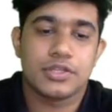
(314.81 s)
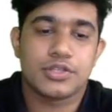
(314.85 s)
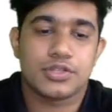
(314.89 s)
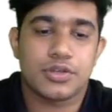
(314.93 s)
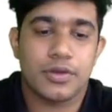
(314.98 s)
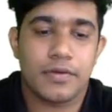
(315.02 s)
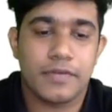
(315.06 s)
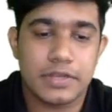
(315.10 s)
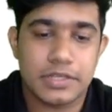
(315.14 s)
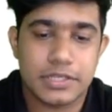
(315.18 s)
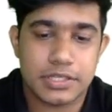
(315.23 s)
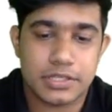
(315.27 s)

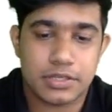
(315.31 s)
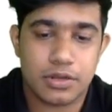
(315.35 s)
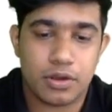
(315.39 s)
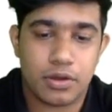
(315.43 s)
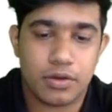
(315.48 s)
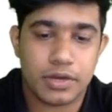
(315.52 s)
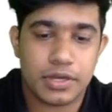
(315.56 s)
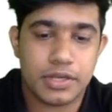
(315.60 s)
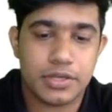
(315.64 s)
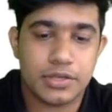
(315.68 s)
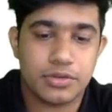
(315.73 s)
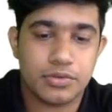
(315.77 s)
So I will just
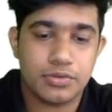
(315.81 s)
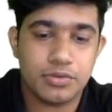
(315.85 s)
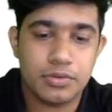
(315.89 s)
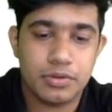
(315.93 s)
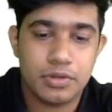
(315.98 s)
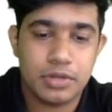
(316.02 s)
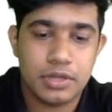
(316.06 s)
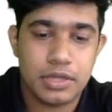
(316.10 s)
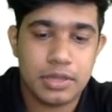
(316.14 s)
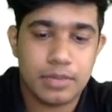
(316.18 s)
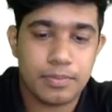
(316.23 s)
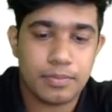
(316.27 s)
log
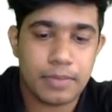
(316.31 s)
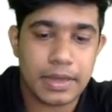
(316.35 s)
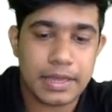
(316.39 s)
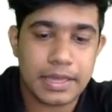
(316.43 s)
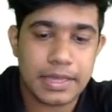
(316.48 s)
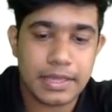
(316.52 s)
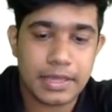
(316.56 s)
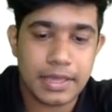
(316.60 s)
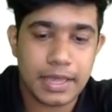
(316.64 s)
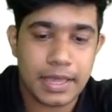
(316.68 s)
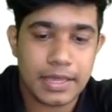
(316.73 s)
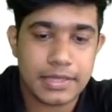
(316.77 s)
into
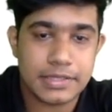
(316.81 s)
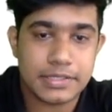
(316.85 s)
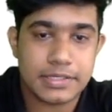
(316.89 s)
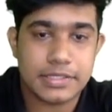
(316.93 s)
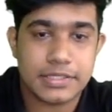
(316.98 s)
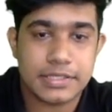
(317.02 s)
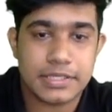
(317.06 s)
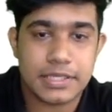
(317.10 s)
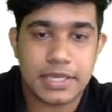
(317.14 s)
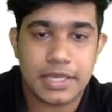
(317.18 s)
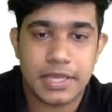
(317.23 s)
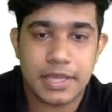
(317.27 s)
my
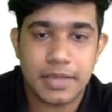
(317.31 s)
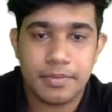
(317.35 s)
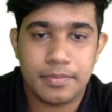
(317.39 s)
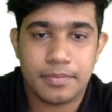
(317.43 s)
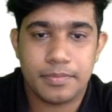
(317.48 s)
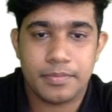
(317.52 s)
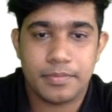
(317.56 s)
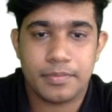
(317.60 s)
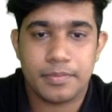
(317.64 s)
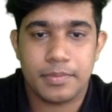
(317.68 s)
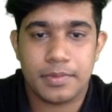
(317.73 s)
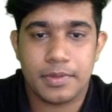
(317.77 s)

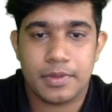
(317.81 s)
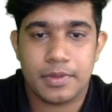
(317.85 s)
ACCA.